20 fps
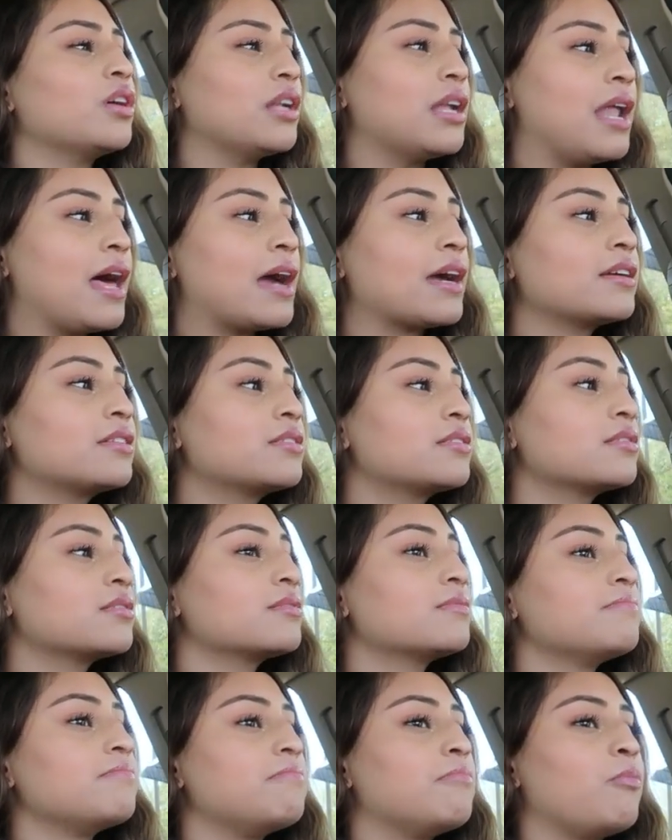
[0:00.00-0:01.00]
connect
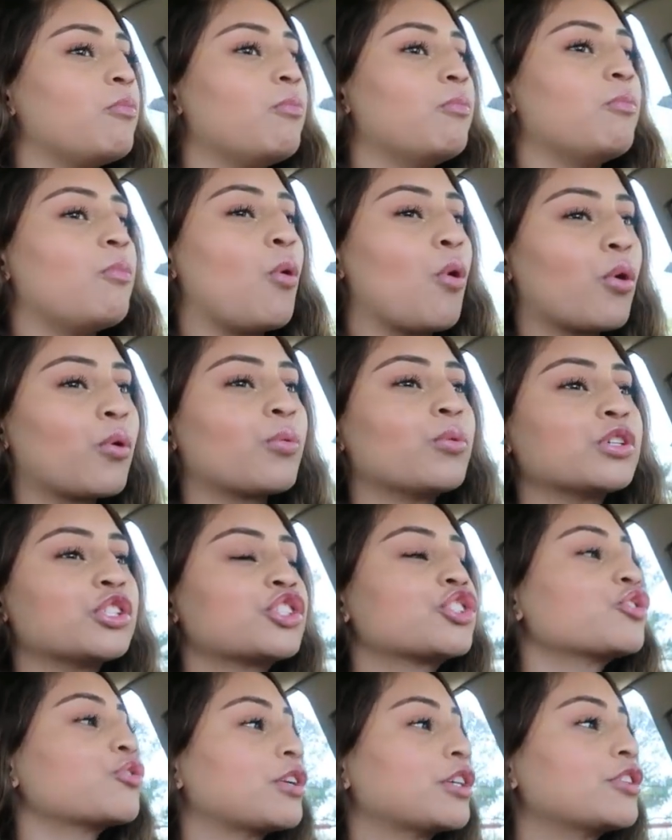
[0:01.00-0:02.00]
more
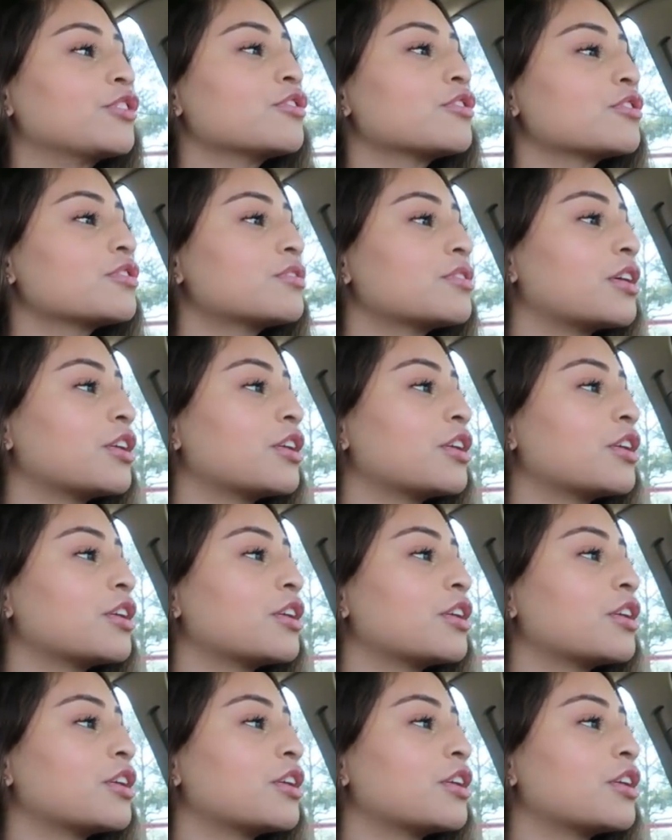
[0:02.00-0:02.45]
with strangers